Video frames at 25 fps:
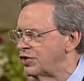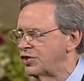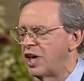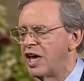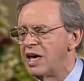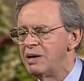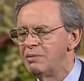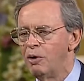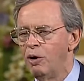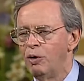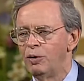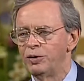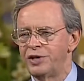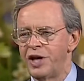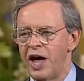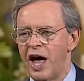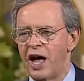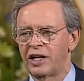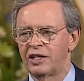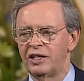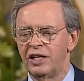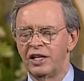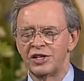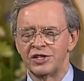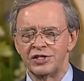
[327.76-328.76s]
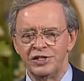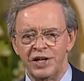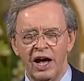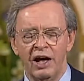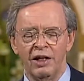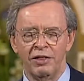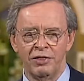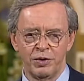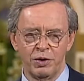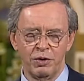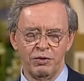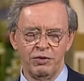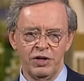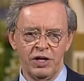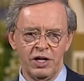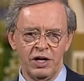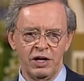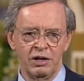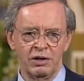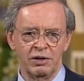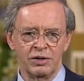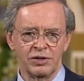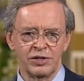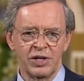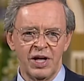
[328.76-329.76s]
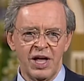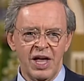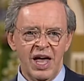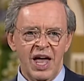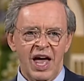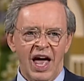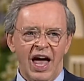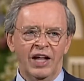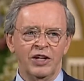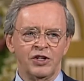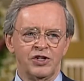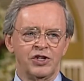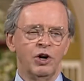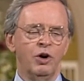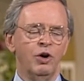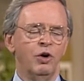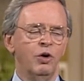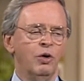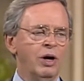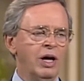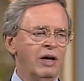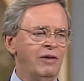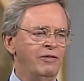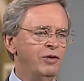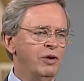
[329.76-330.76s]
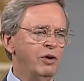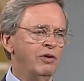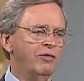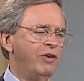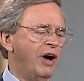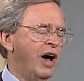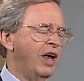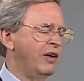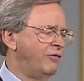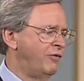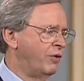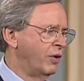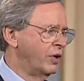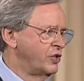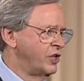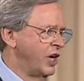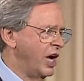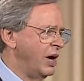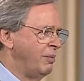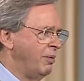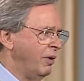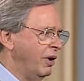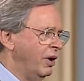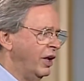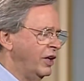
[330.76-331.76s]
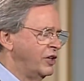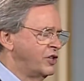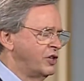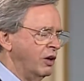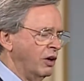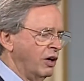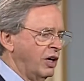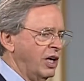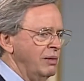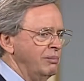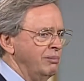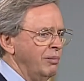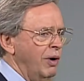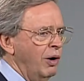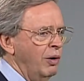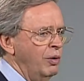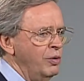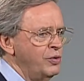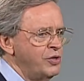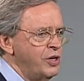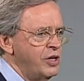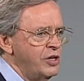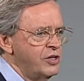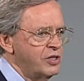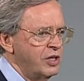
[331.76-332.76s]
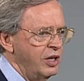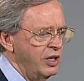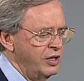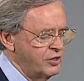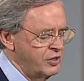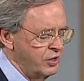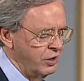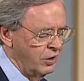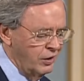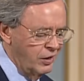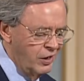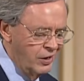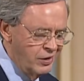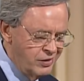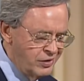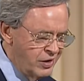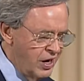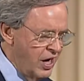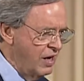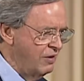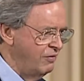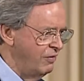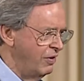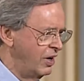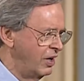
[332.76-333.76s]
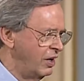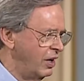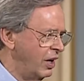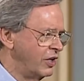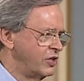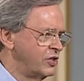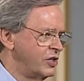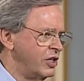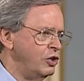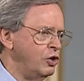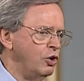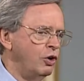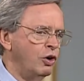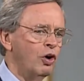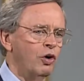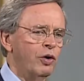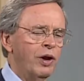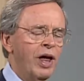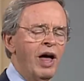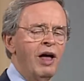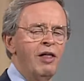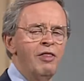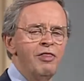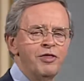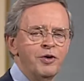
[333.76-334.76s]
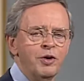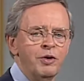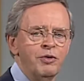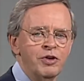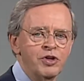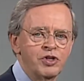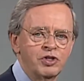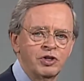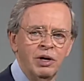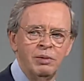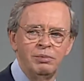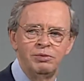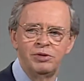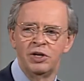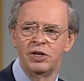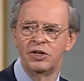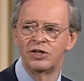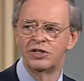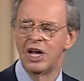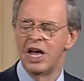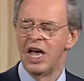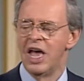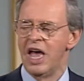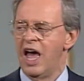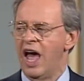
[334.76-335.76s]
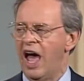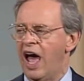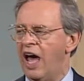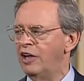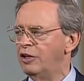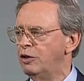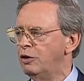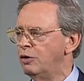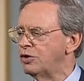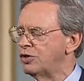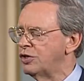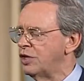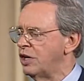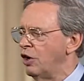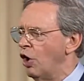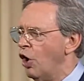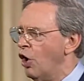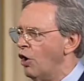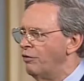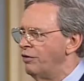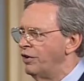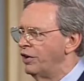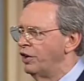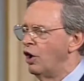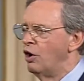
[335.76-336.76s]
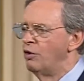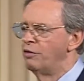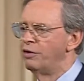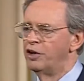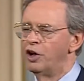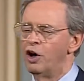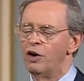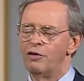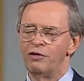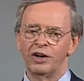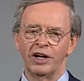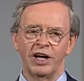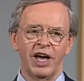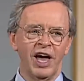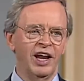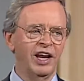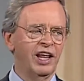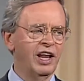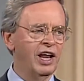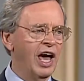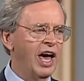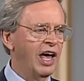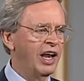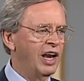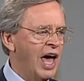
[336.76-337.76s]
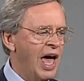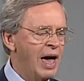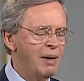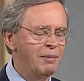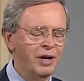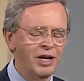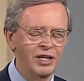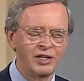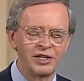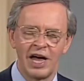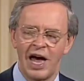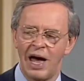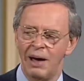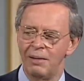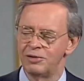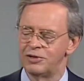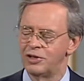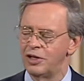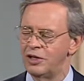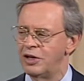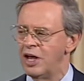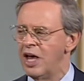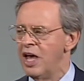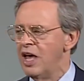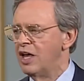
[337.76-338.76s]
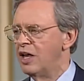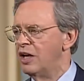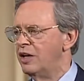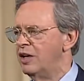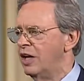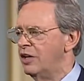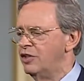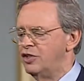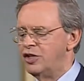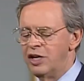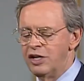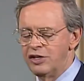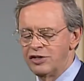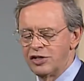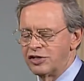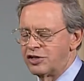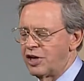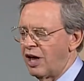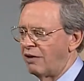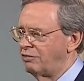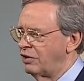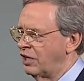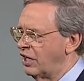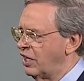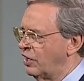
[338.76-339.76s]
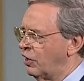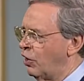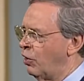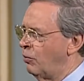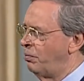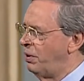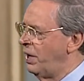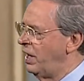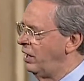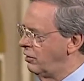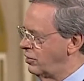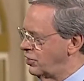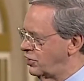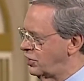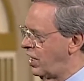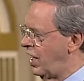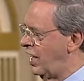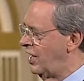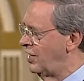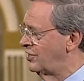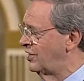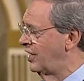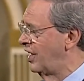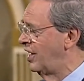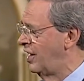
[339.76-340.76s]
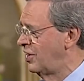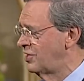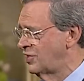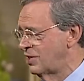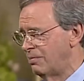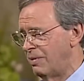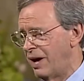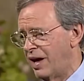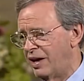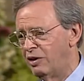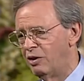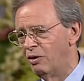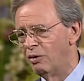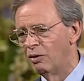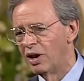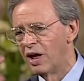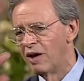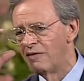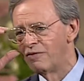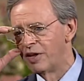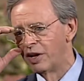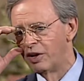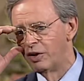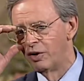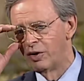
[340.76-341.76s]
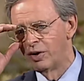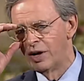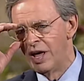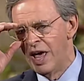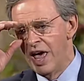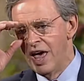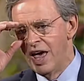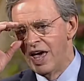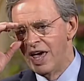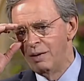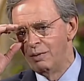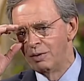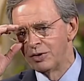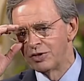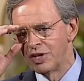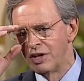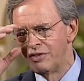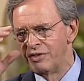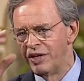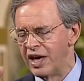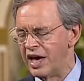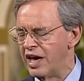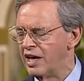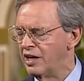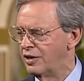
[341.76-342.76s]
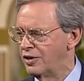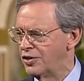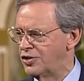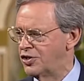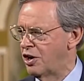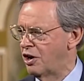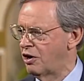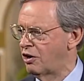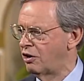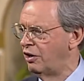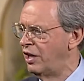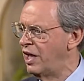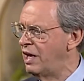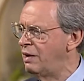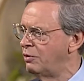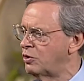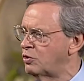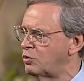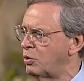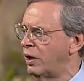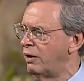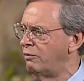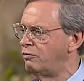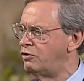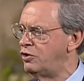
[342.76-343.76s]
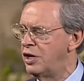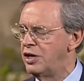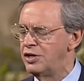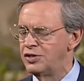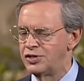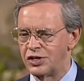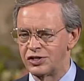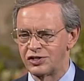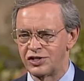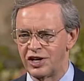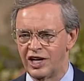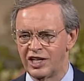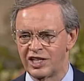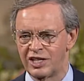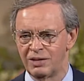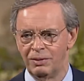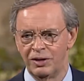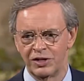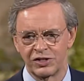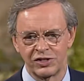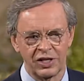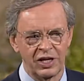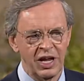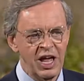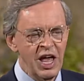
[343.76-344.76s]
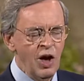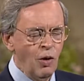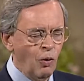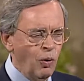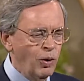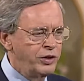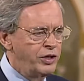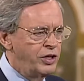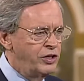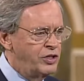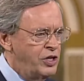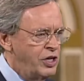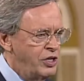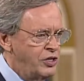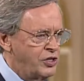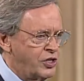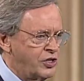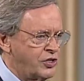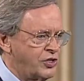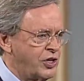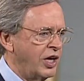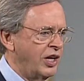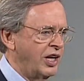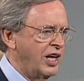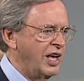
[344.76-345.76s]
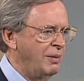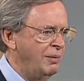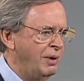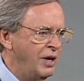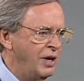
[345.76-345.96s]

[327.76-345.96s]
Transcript: same old tactics down through the years. And so if you find, for example, let's look at Moses, let's look at David, let's, you go down through the scriptures and you see over and over and over again. And, and how many times did, did Jesus have to get on Peter's case? Now here's a man who loved the Lord. He was in the inner circle. He was one of Jesus' intimates. And what did Jesus say to him?